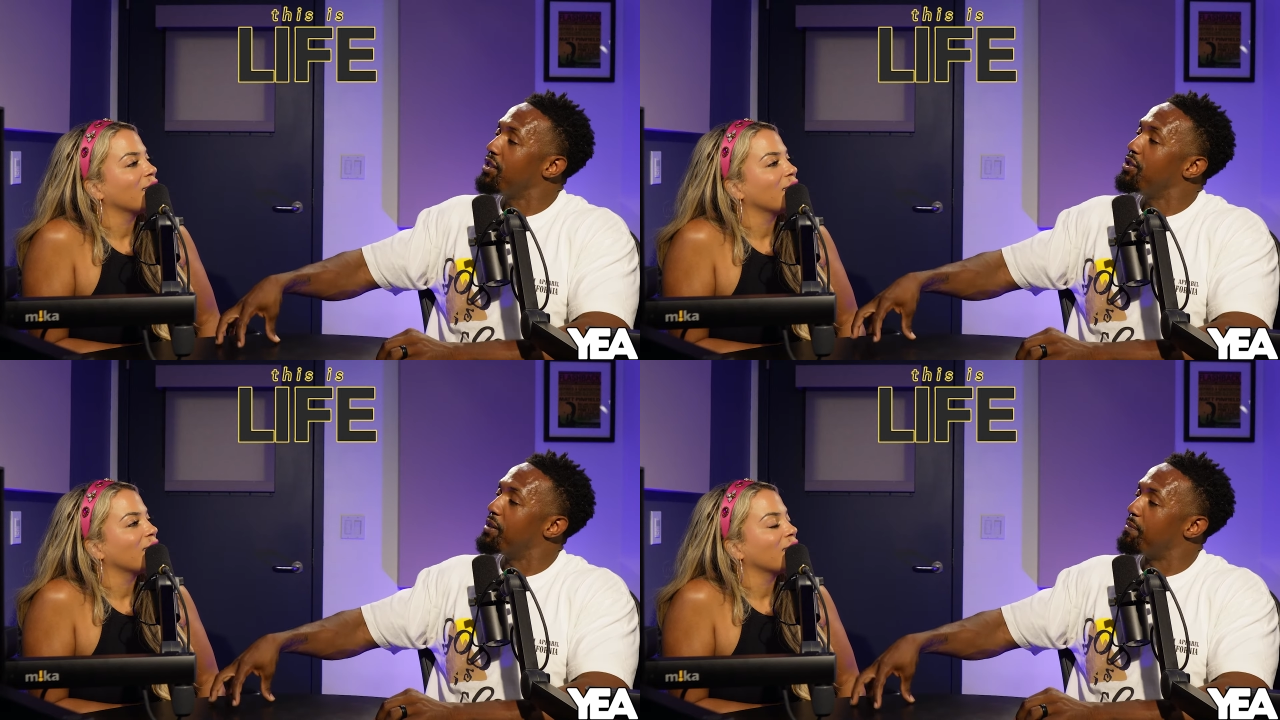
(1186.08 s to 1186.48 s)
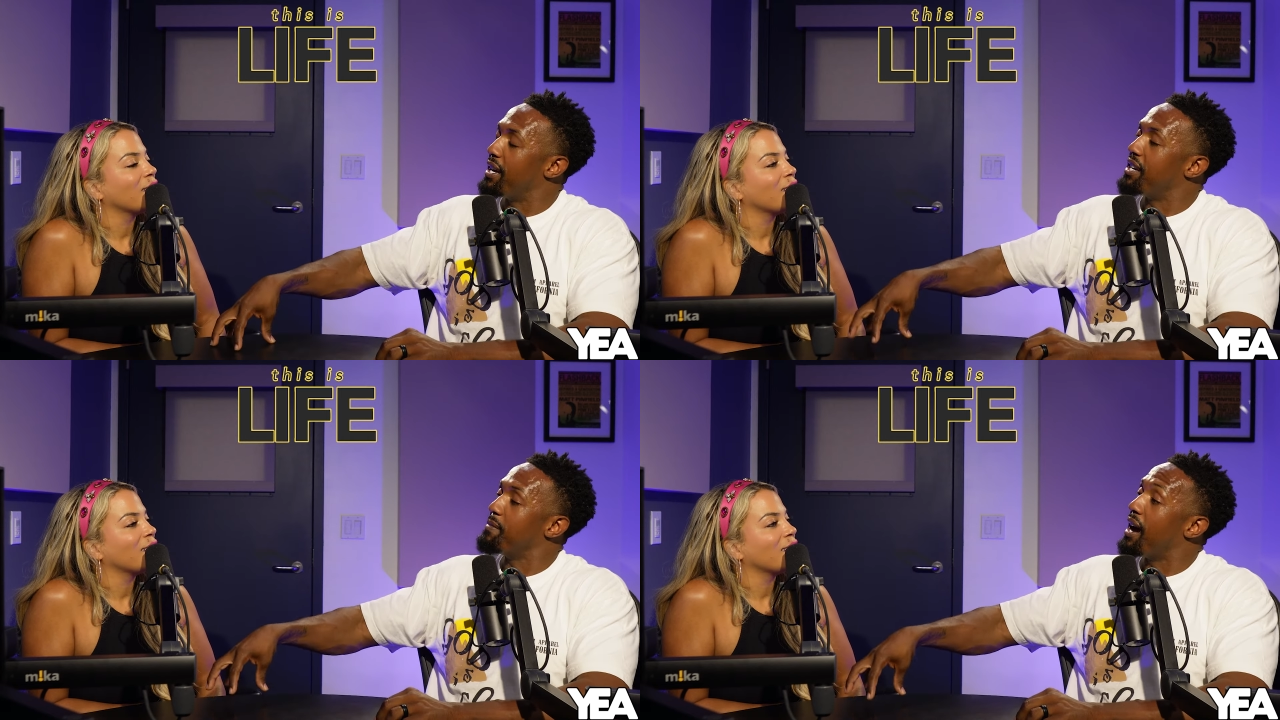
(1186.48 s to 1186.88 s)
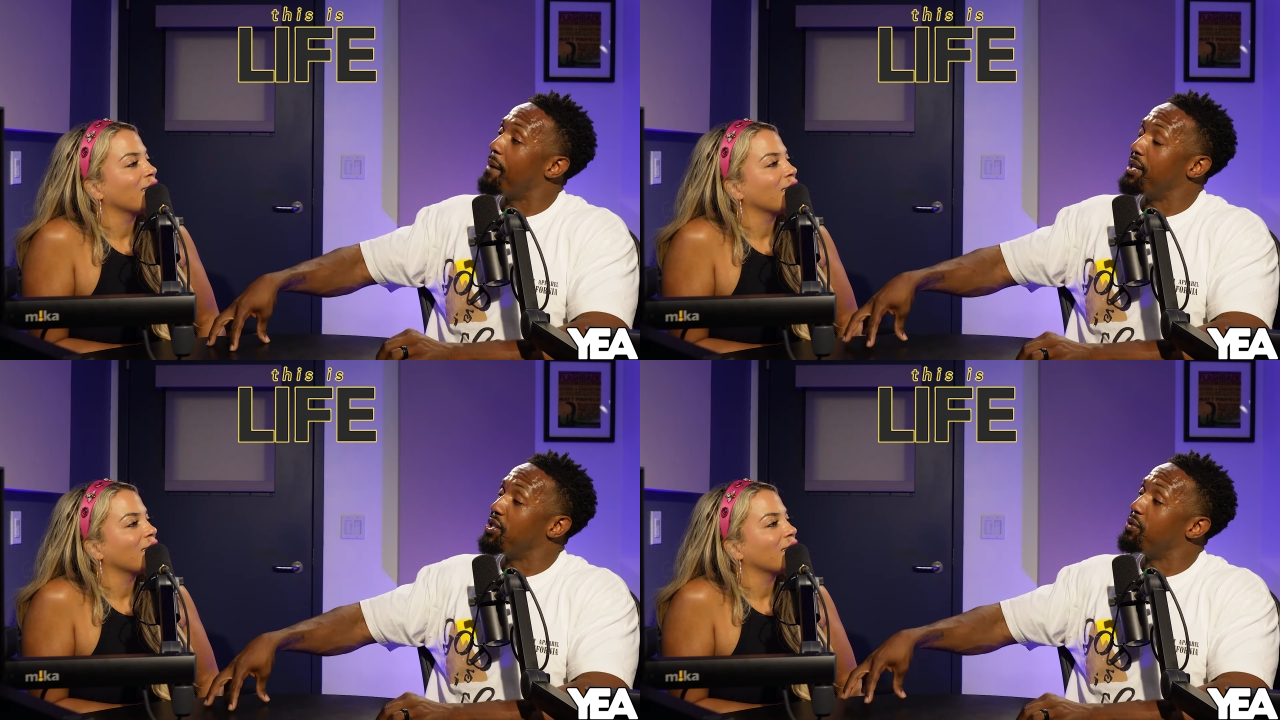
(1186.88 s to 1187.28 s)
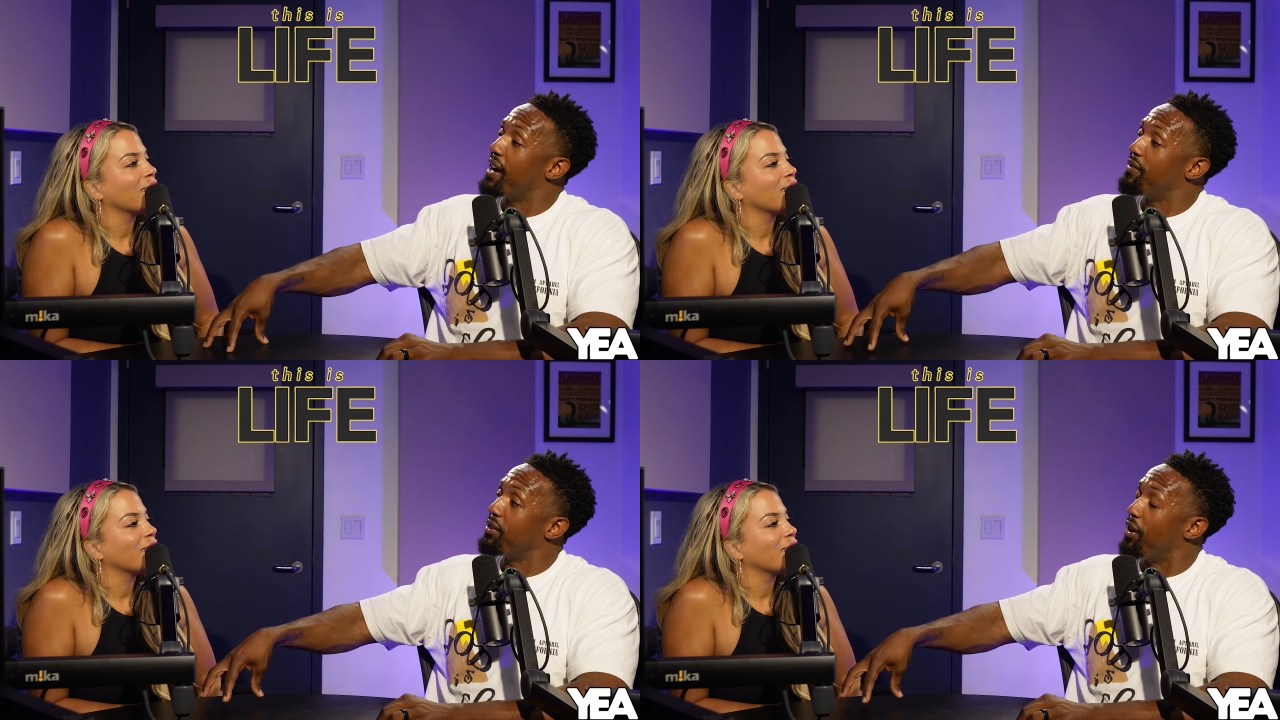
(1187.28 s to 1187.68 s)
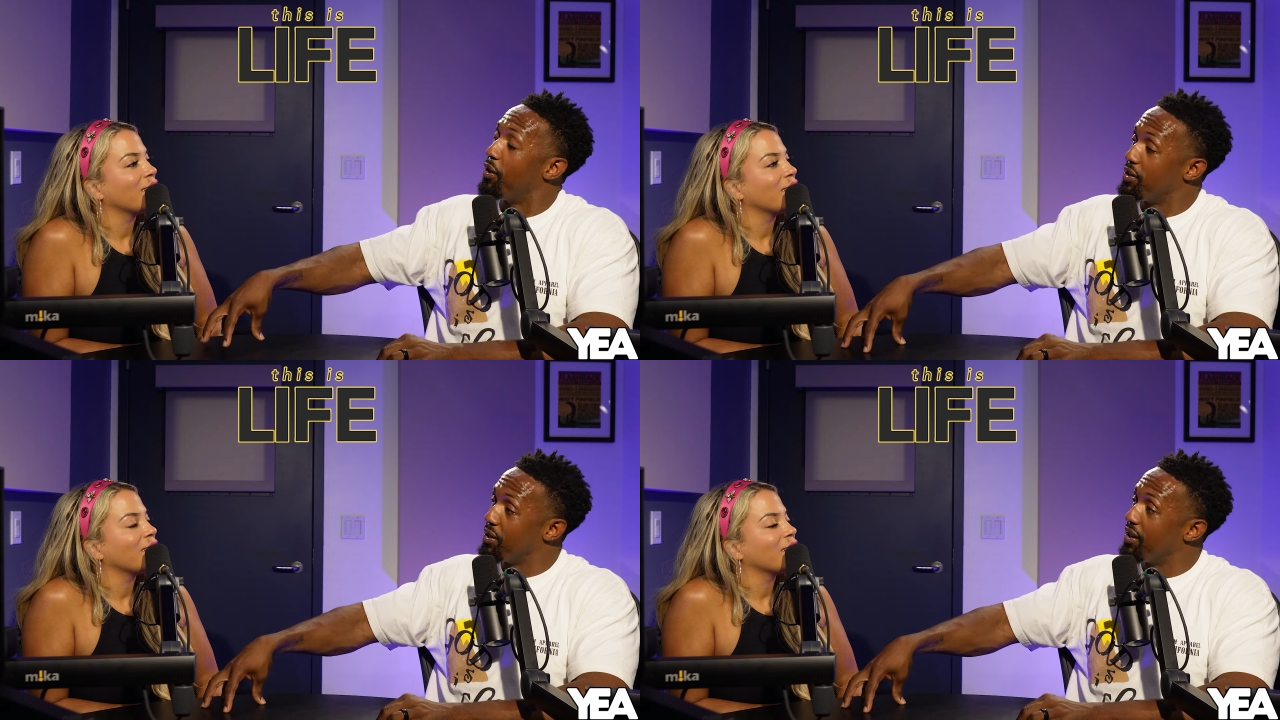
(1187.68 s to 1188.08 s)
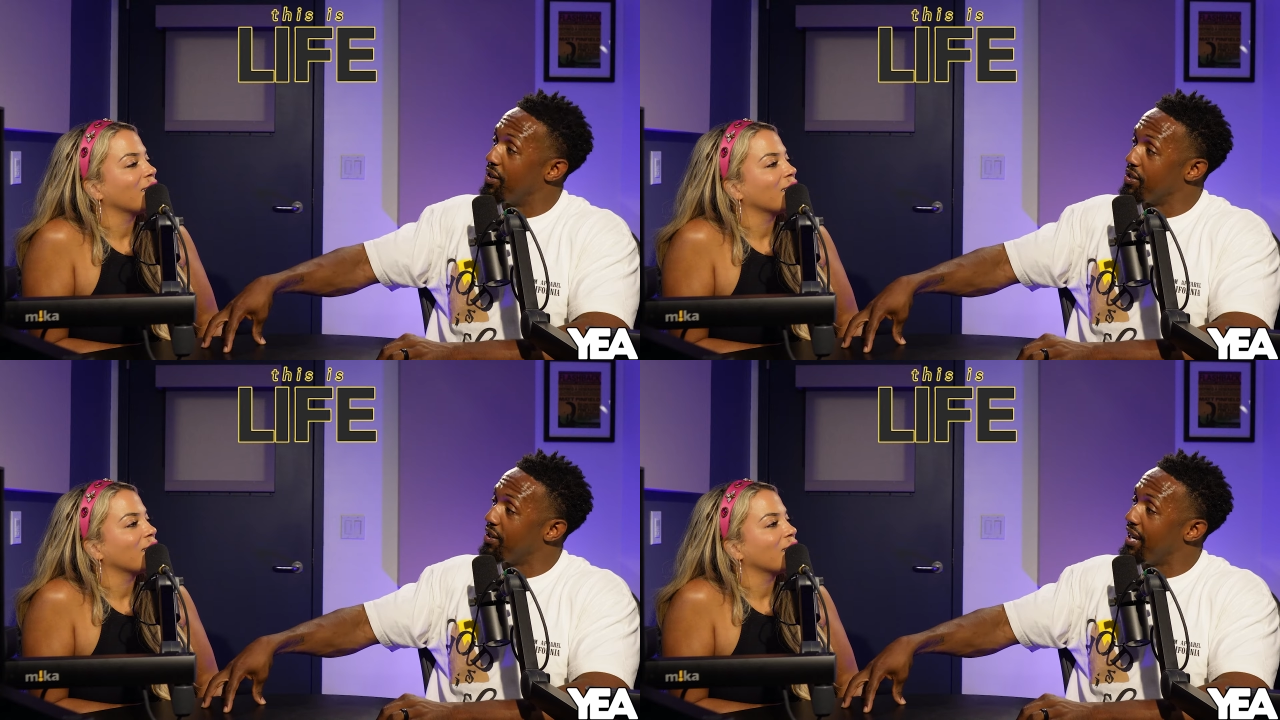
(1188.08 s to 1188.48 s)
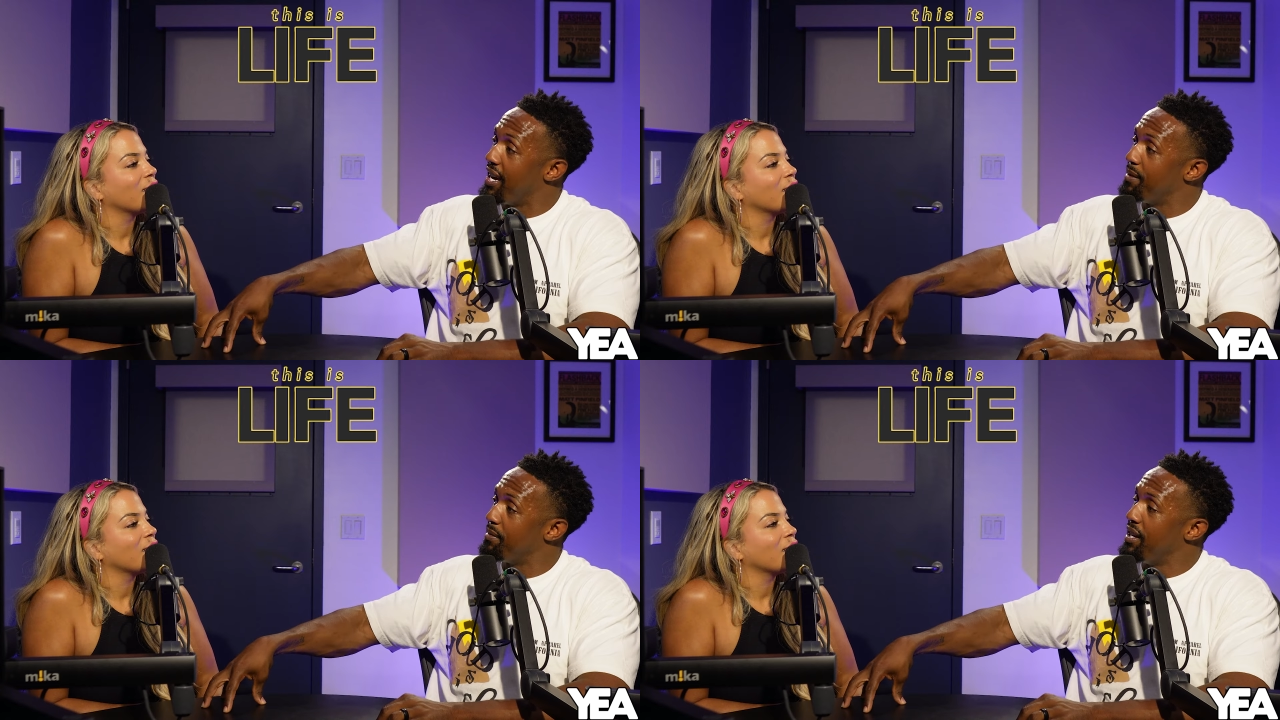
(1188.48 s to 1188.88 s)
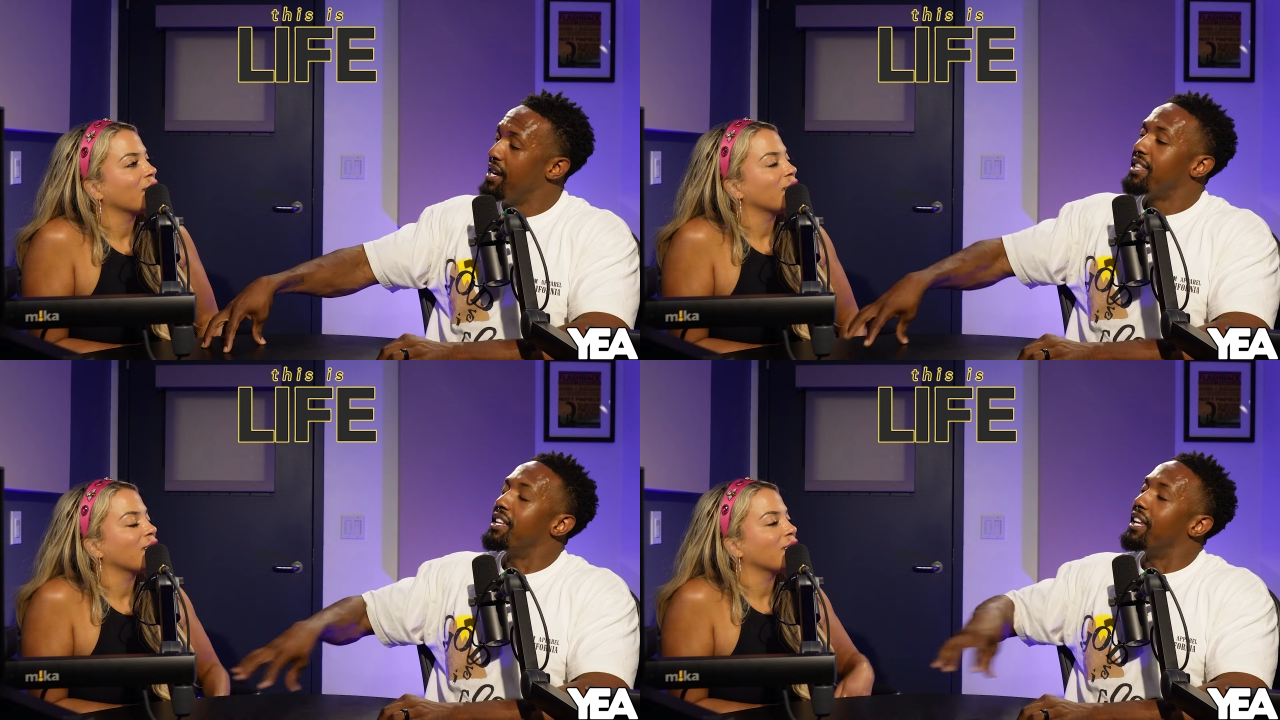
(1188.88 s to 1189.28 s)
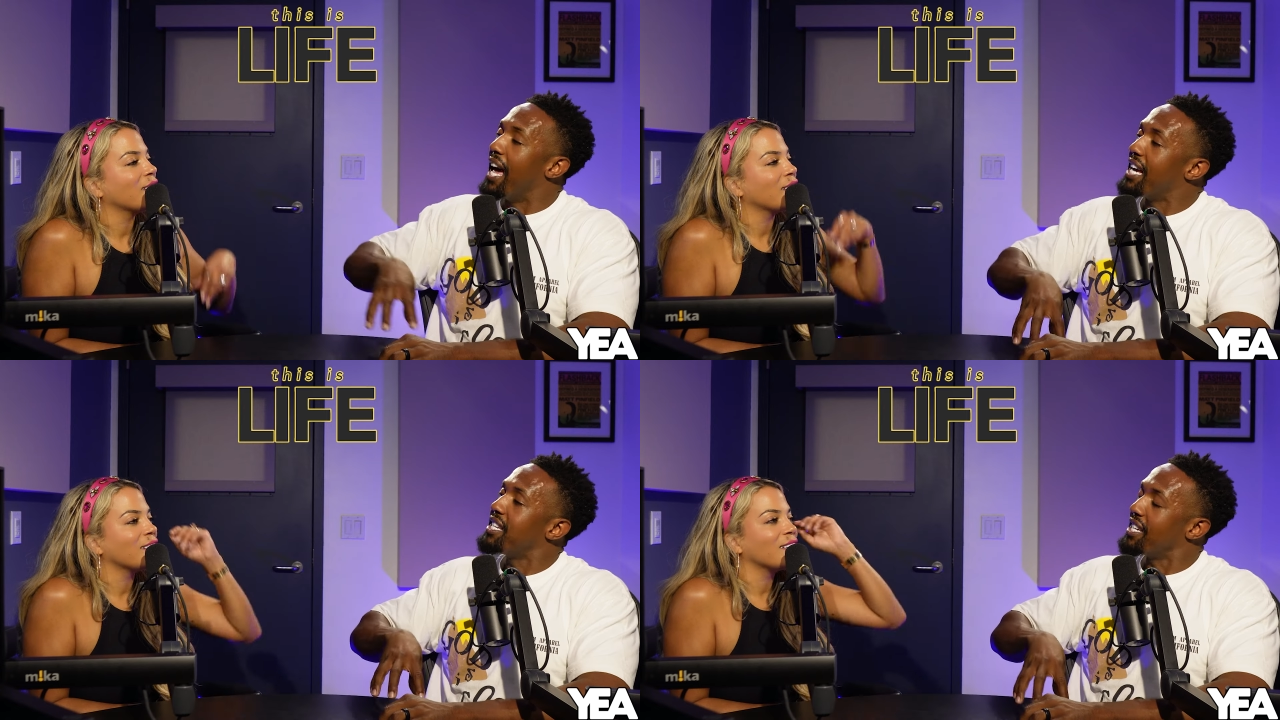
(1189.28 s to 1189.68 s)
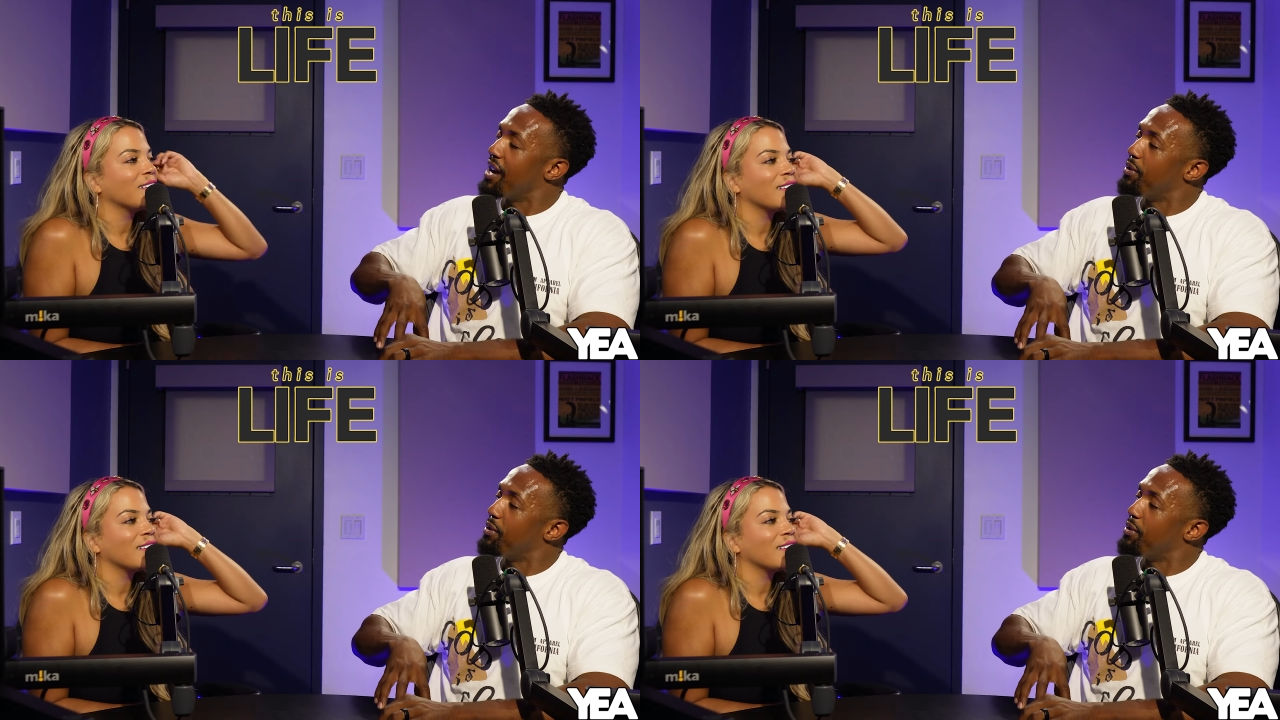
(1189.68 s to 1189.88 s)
Speaker 1: you complain about how much you have on on your on your lap, the last thing I